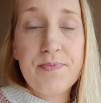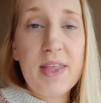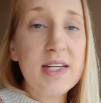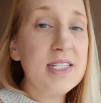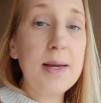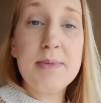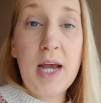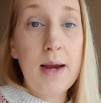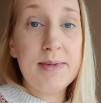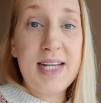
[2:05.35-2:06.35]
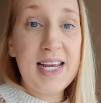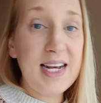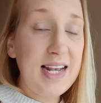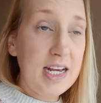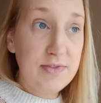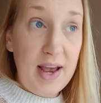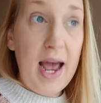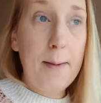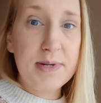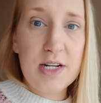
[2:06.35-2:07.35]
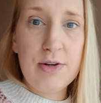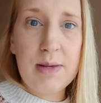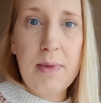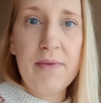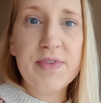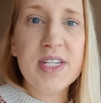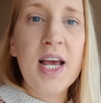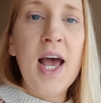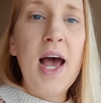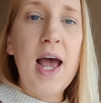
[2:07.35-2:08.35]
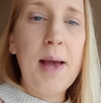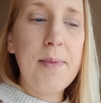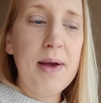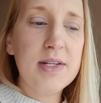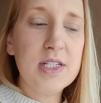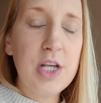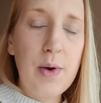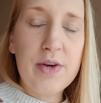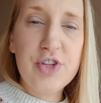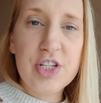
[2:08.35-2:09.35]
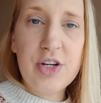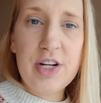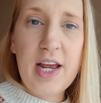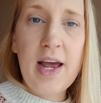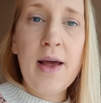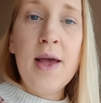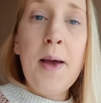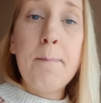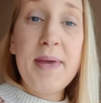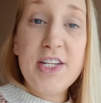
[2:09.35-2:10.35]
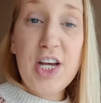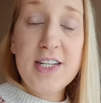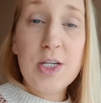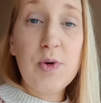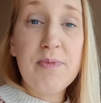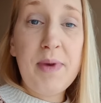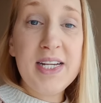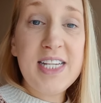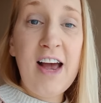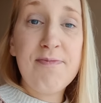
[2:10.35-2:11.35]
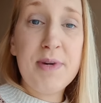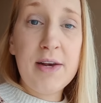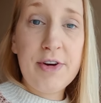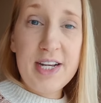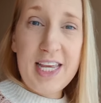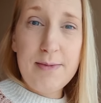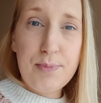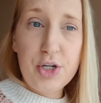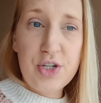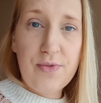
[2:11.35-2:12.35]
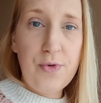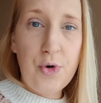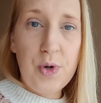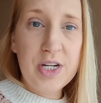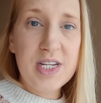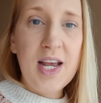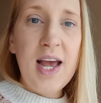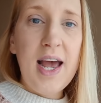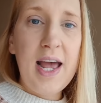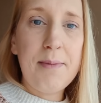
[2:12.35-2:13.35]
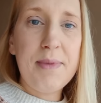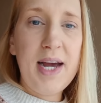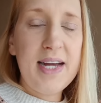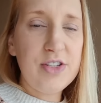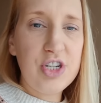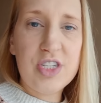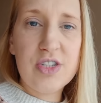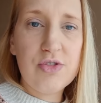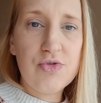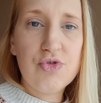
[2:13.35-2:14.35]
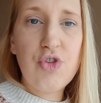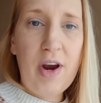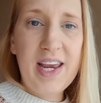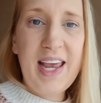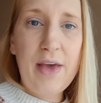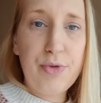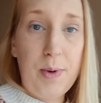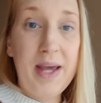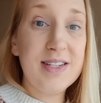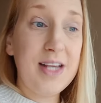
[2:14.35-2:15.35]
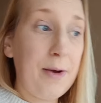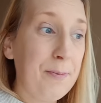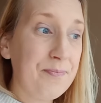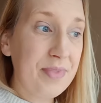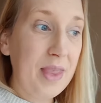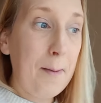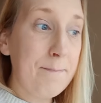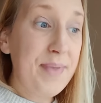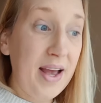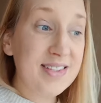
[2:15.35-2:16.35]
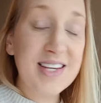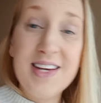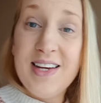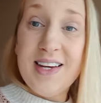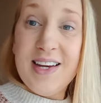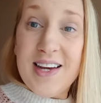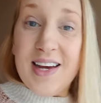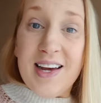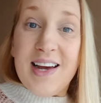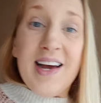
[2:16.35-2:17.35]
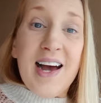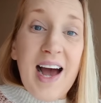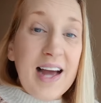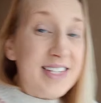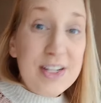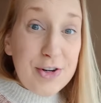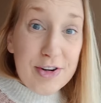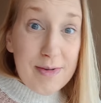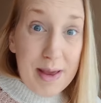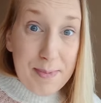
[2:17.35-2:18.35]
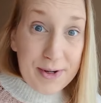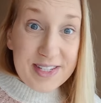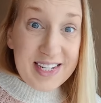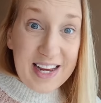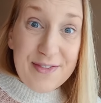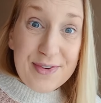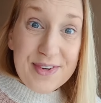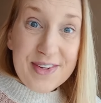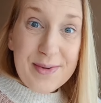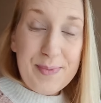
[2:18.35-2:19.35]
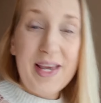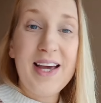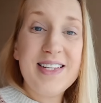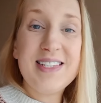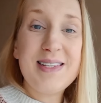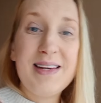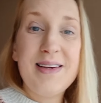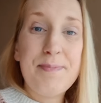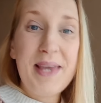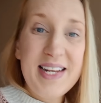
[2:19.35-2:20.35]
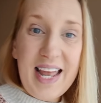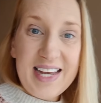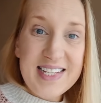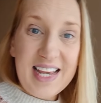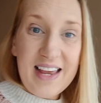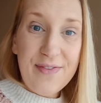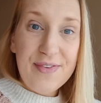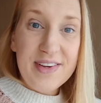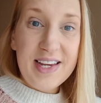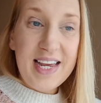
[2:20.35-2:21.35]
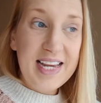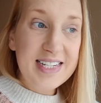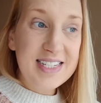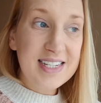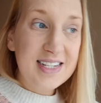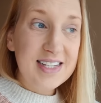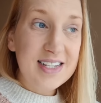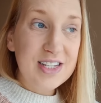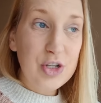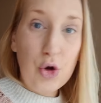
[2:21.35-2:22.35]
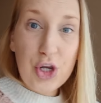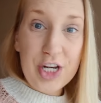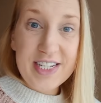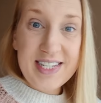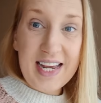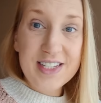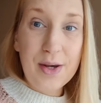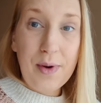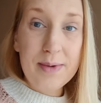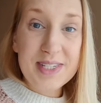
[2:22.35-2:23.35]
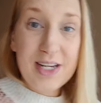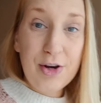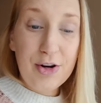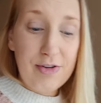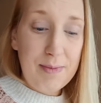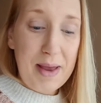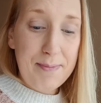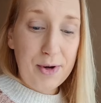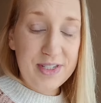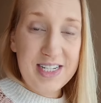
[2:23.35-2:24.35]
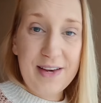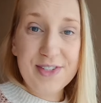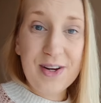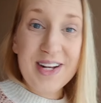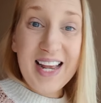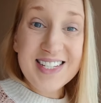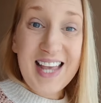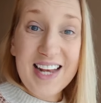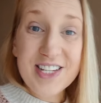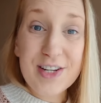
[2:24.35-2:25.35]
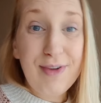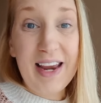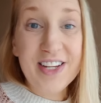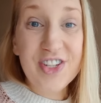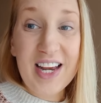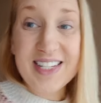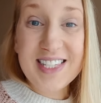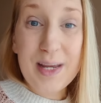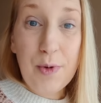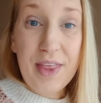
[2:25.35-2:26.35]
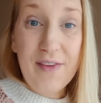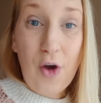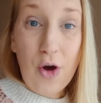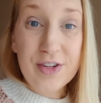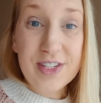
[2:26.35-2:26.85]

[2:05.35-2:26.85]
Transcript: Sometimes they can last for absolutely months. Um, so I'm just going to be gentle with myself, but I'm going to keep pushing forward um, and just try and get through it. So, but I'm still going to remain positive because being negative is not good, is it? So I'm still going to remain positive. So let's get to the range and see what they've got.